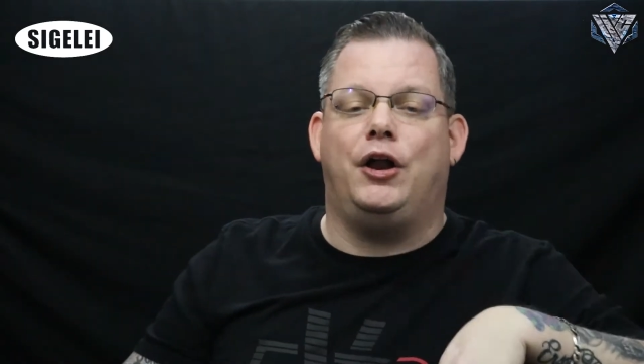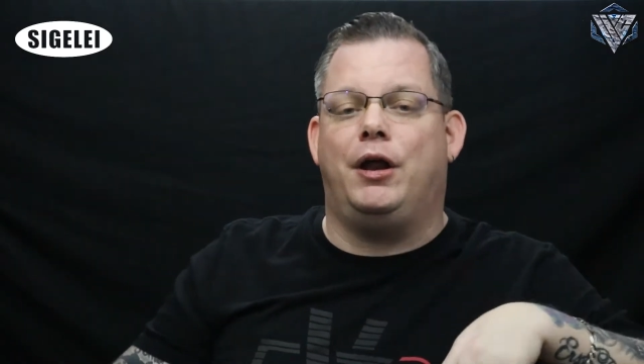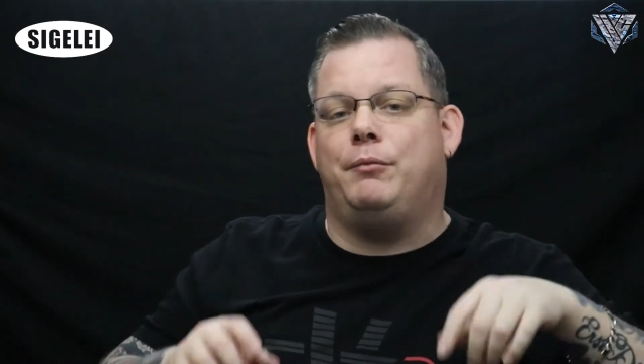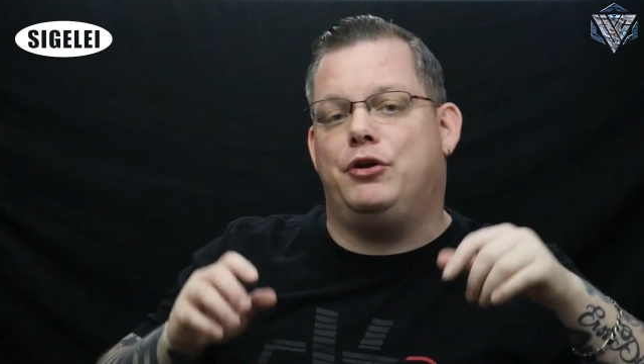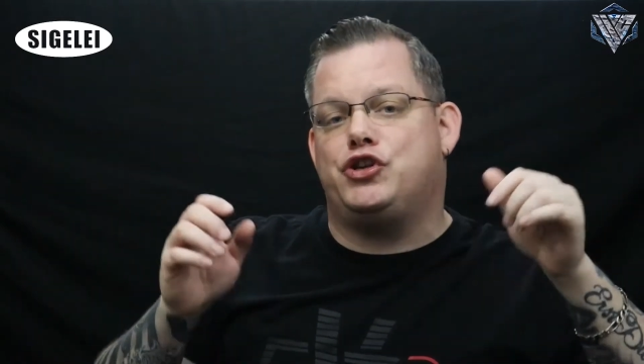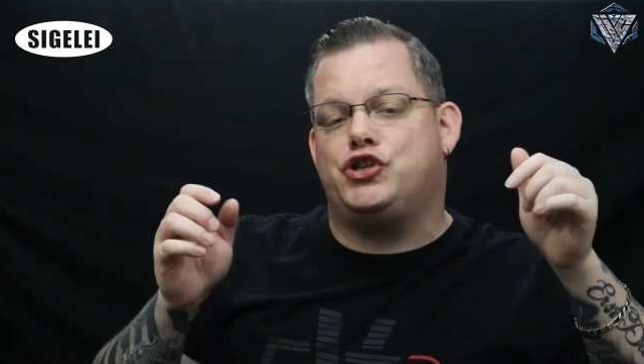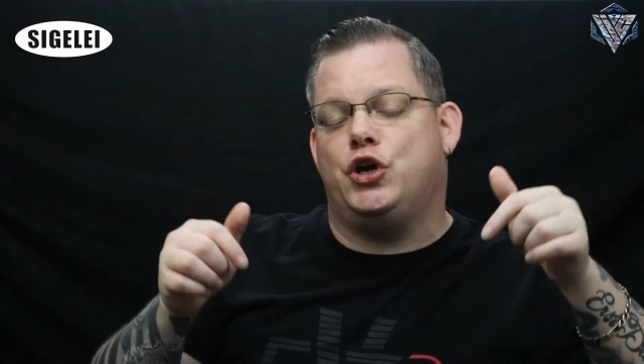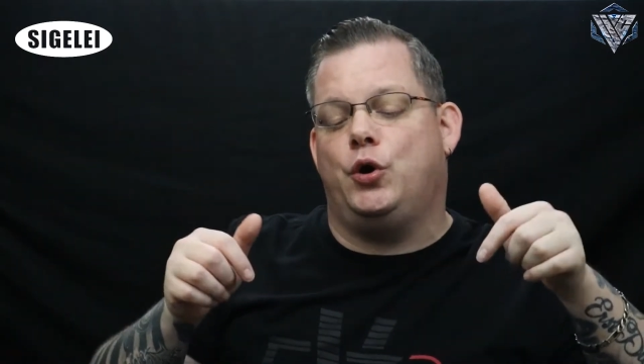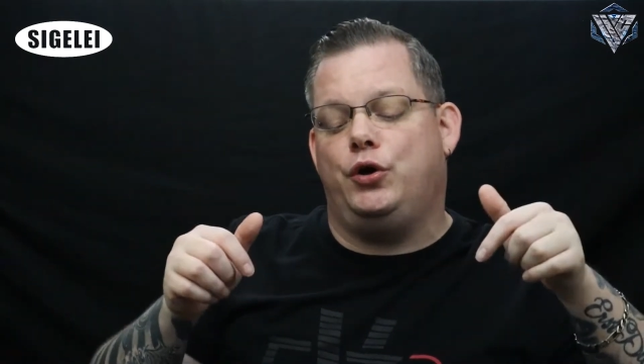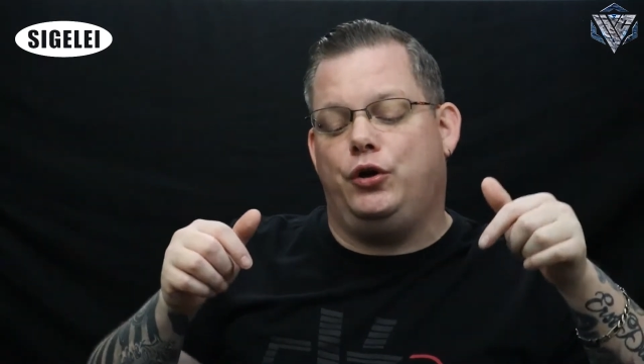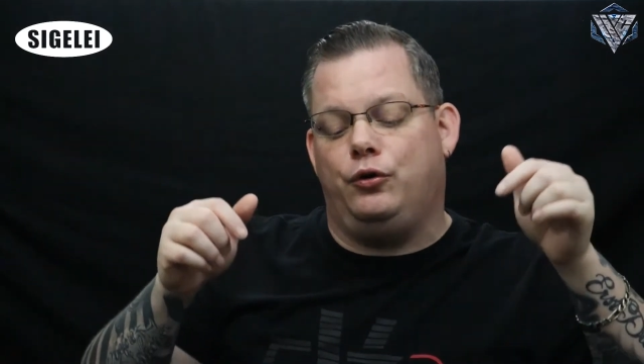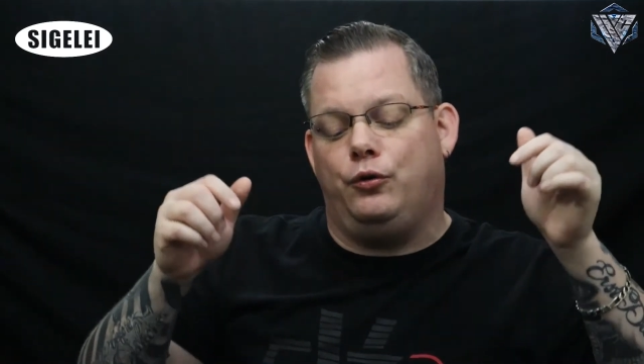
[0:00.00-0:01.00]
I'm going to show
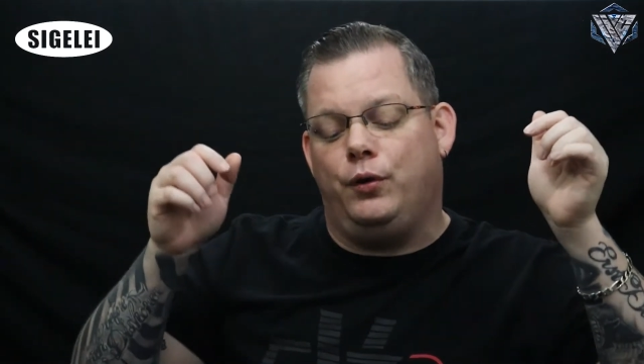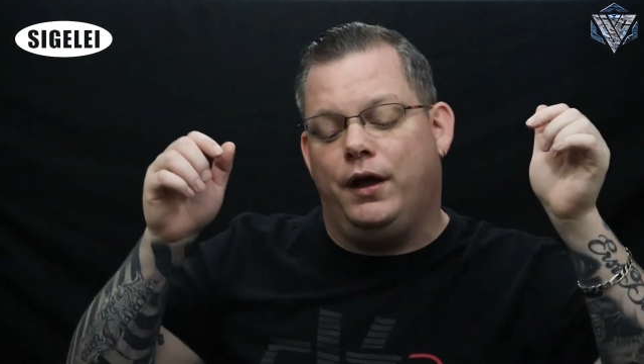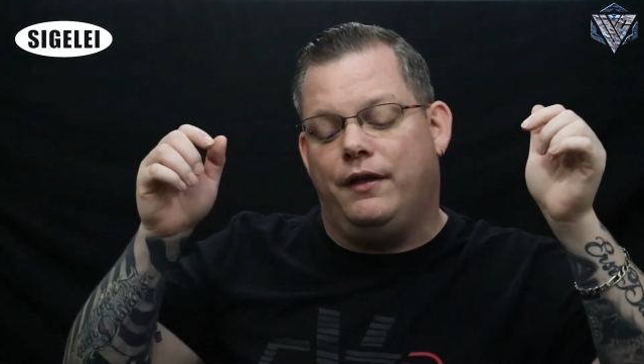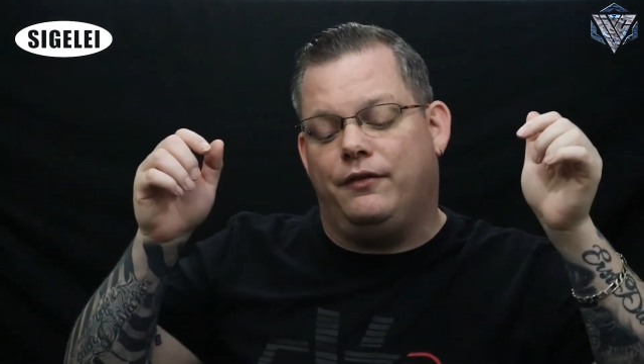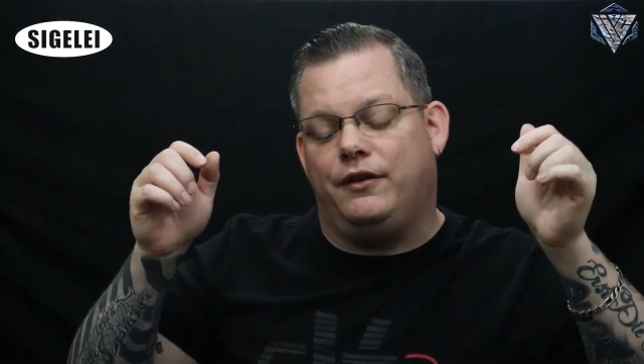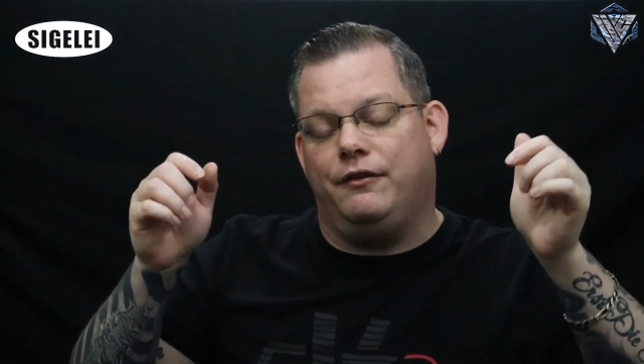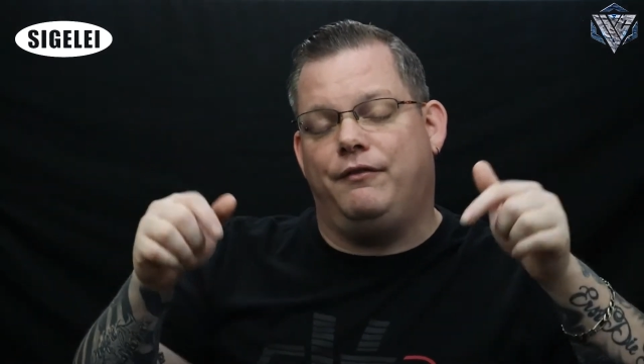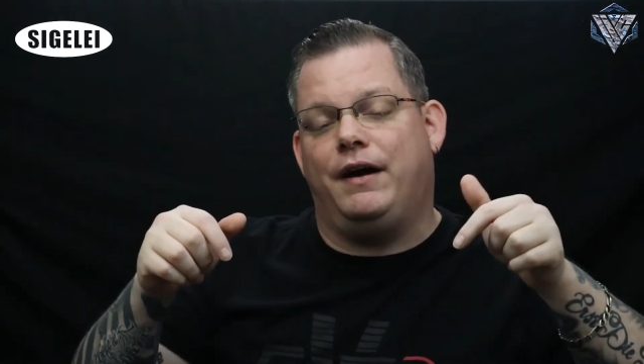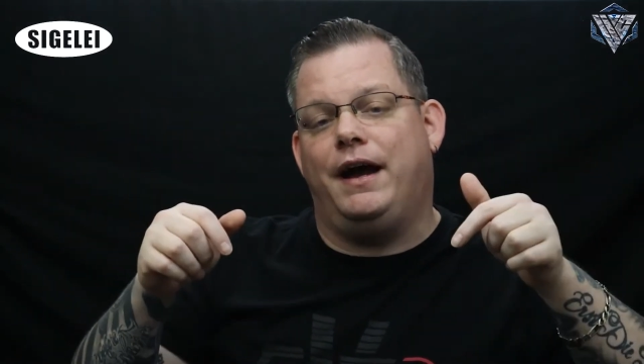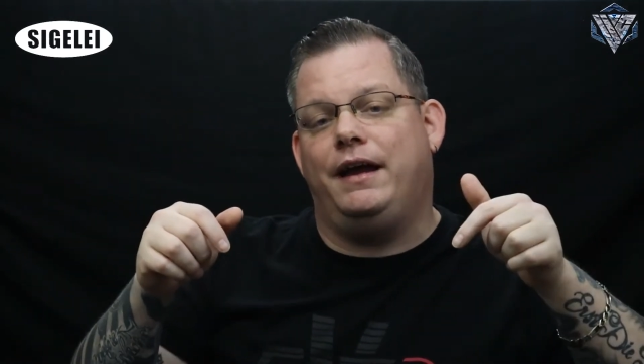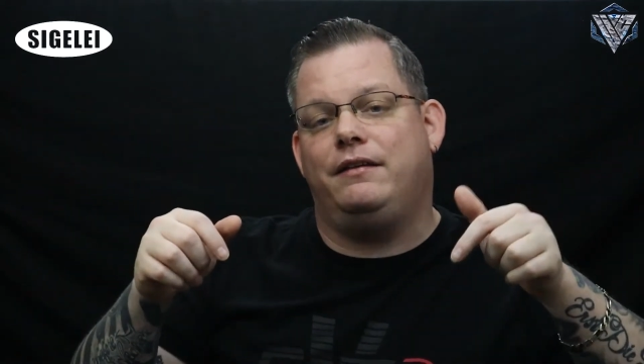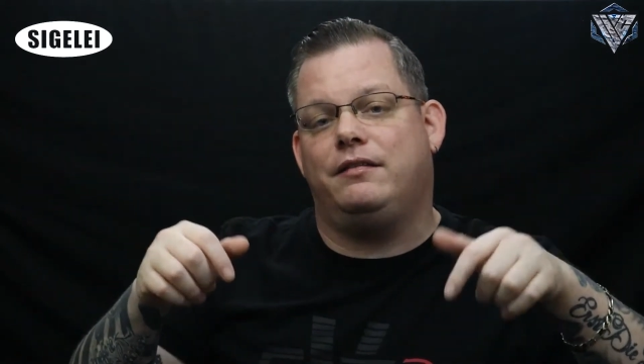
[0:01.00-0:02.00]
you the
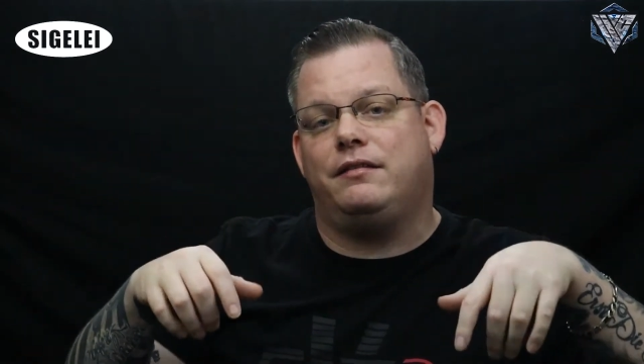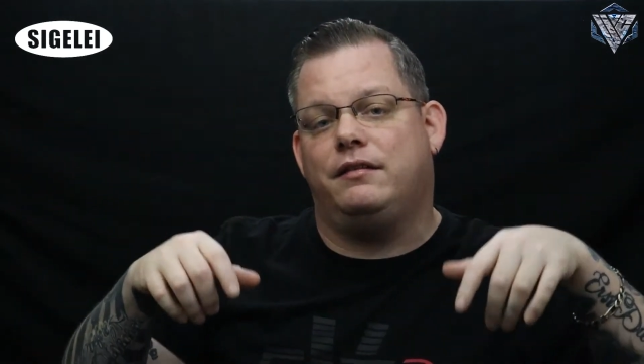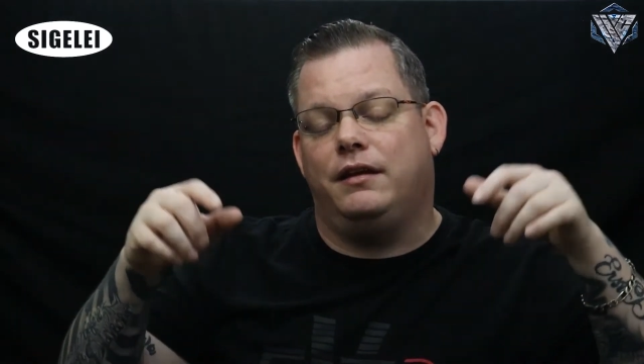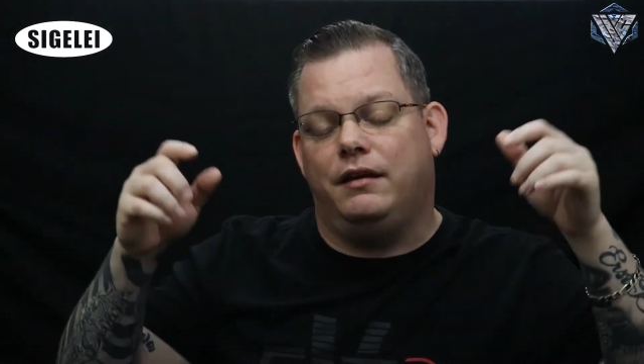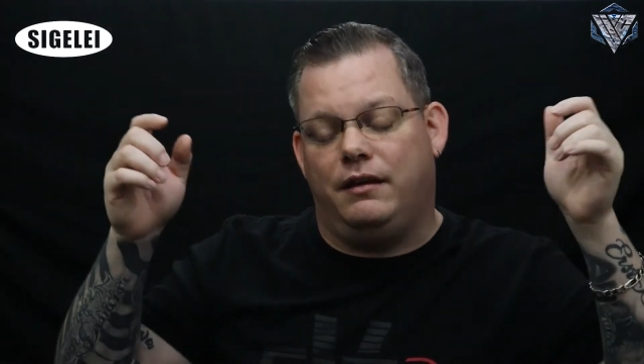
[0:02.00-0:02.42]
device